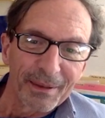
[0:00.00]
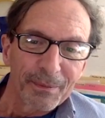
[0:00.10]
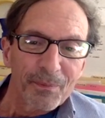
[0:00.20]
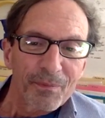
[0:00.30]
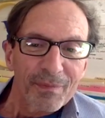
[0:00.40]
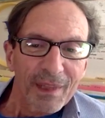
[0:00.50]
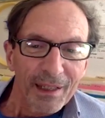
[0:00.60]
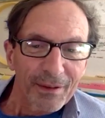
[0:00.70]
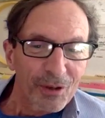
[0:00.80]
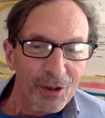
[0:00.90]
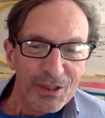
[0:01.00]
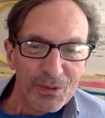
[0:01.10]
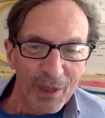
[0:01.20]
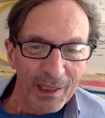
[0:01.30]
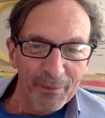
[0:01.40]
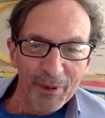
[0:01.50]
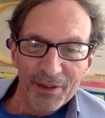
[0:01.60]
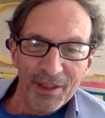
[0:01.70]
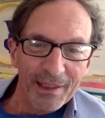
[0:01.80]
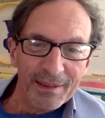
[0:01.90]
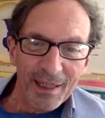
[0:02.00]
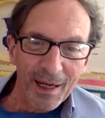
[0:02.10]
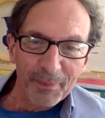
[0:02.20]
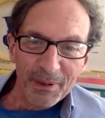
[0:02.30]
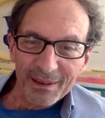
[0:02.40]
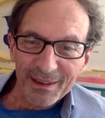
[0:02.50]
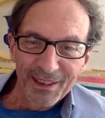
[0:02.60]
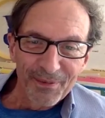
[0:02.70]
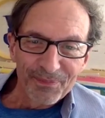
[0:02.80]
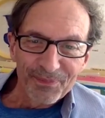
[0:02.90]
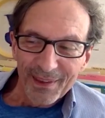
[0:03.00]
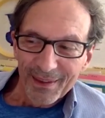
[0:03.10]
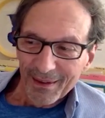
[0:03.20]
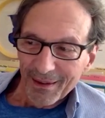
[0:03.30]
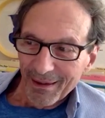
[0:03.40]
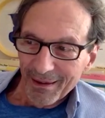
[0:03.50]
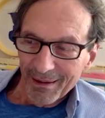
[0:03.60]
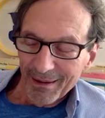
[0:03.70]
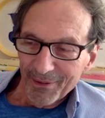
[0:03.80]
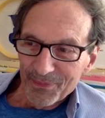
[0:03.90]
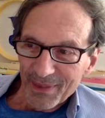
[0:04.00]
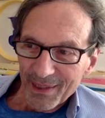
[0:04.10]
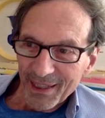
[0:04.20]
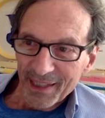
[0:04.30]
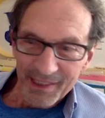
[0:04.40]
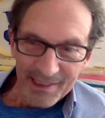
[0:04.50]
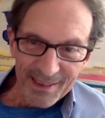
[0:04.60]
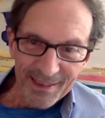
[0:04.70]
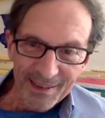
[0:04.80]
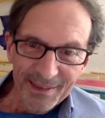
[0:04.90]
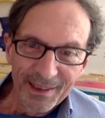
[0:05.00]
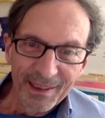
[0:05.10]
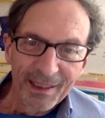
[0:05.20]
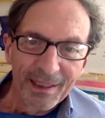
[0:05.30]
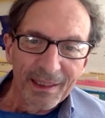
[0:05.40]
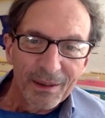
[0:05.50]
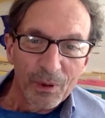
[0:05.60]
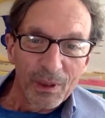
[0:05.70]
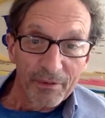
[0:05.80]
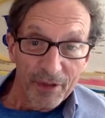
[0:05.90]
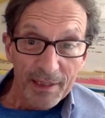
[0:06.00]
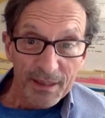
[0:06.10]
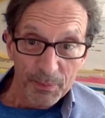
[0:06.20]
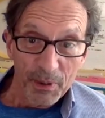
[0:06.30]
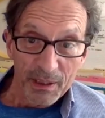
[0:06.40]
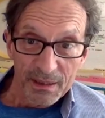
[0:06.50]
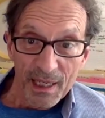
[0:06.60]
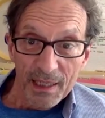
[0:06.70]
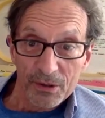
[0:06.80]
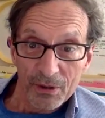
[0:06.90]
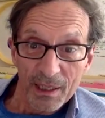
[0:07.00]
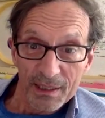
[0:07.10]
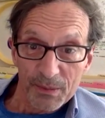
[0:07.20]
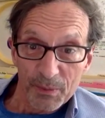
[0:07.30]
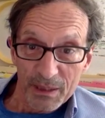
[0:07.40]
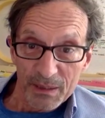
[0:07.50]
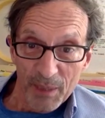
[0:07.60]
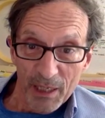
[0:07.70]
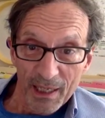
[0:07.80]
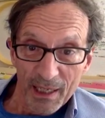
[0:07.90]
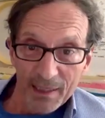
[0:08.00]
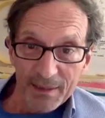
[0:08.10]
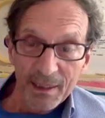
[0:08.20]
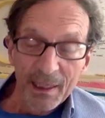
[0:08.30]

And, and of course, while I'm on that topic, um, at Esalen, we have hot springs, natural hot springs baths,